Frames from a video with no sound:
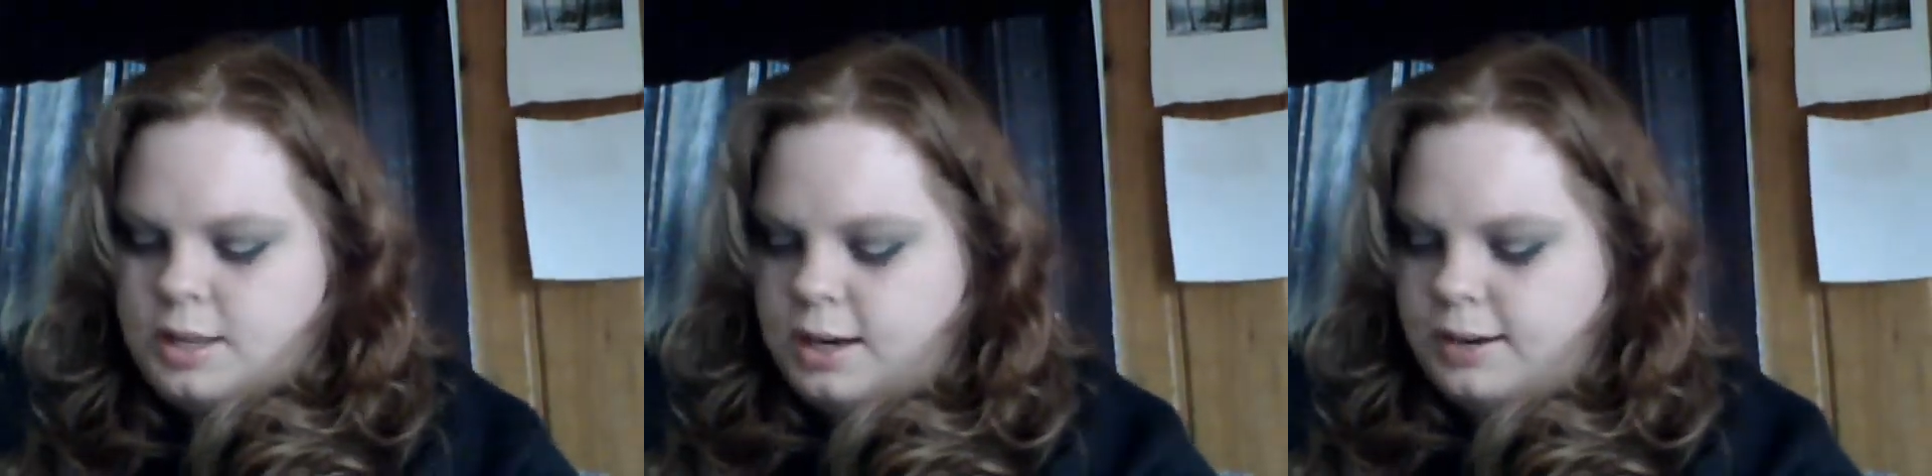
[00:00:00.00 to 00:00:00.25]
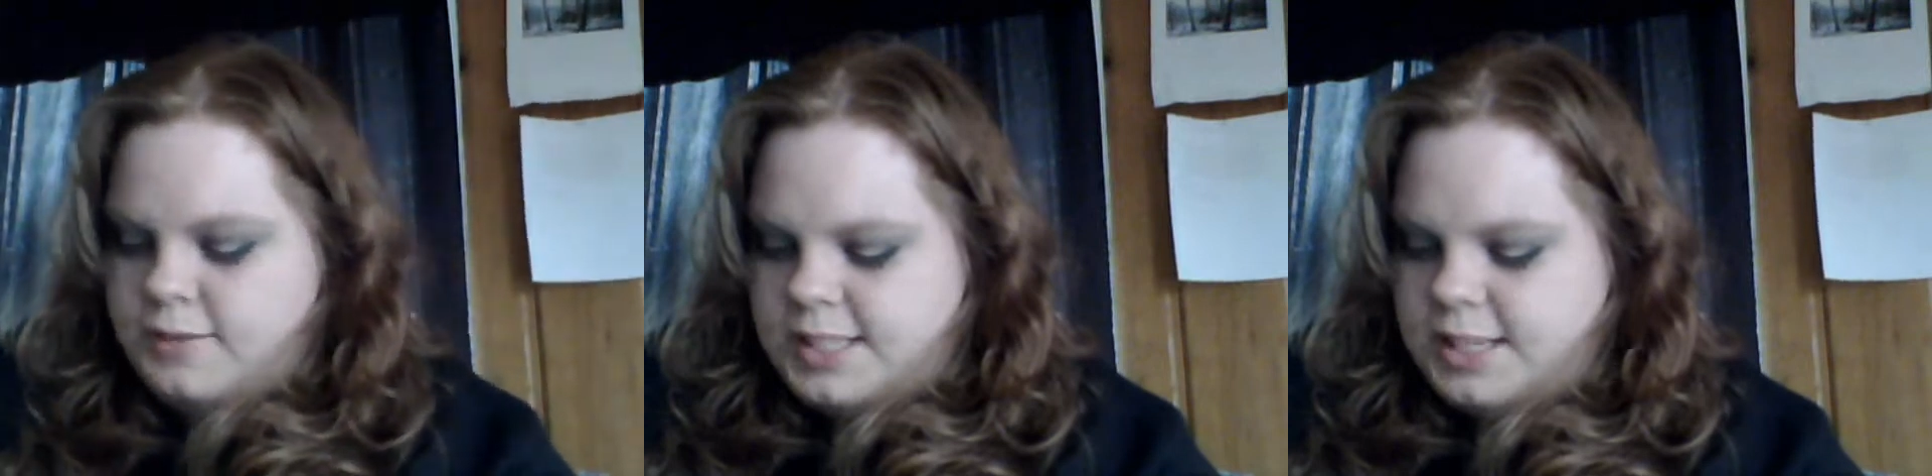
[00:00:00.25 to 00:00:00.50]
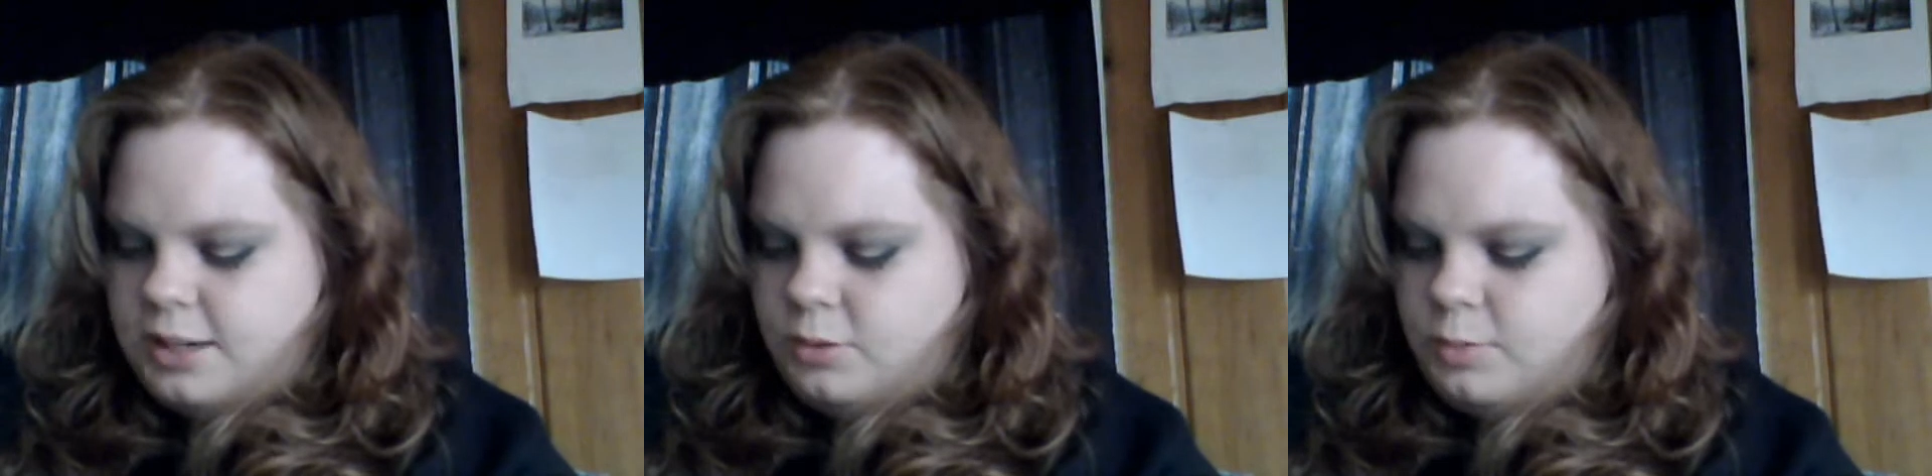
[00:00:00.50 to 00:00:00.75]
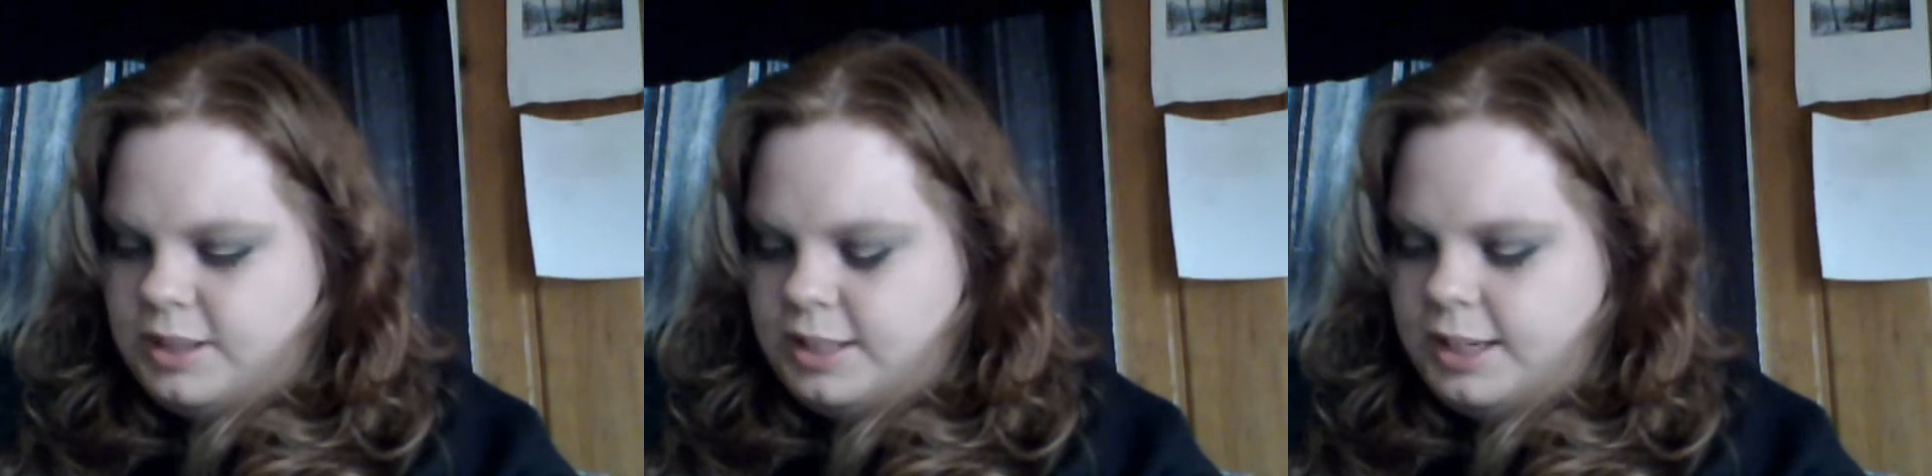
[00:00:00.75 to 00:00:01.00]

that I've seen with